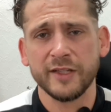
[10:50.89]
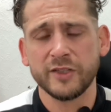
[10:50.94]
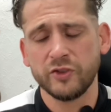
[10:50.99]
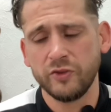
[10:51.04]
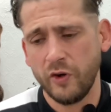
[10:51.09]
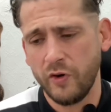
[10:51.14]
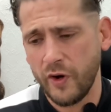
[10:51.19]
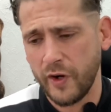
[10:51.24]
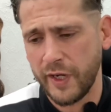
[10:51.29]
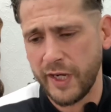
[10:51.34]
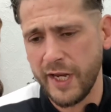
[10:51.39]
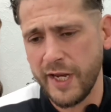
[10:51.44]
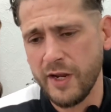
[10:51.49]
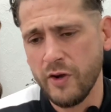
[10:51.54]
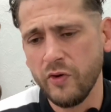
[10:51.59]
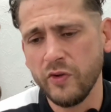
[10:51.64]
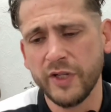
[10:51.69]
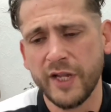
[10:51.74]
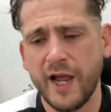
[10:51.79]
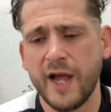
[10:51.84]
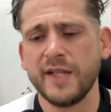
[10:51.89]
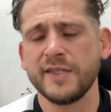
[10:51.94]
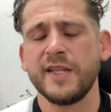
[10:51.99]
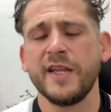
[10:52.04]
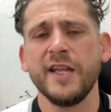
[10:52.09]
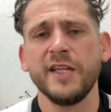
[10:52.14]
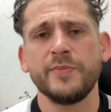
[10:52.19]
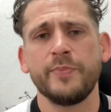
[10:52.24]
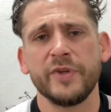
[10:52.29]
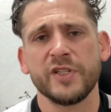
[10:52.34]
so he only has
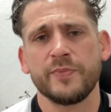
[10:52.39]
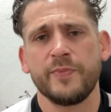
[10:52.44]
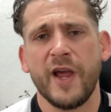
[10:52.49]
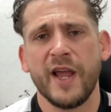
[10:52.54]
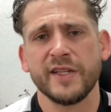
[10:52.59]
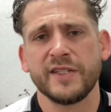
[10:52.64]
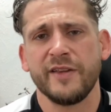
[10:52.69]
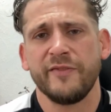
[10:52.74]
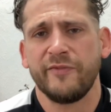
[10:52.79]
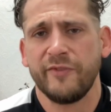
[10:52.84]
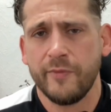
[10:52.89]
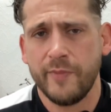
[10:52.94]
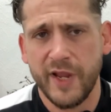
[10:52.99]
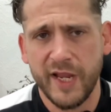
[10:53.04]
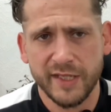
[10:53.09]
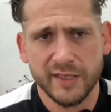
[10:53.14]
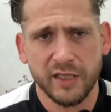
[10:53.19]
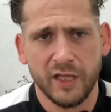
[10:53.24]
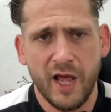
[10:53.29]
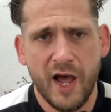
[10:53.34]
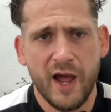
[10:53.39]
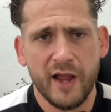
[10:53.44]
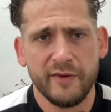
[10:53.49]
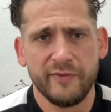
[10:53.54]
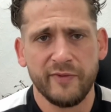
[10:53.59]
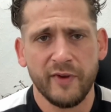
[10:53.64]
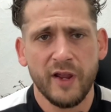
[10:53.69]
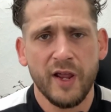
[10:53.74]
his perspective from his life,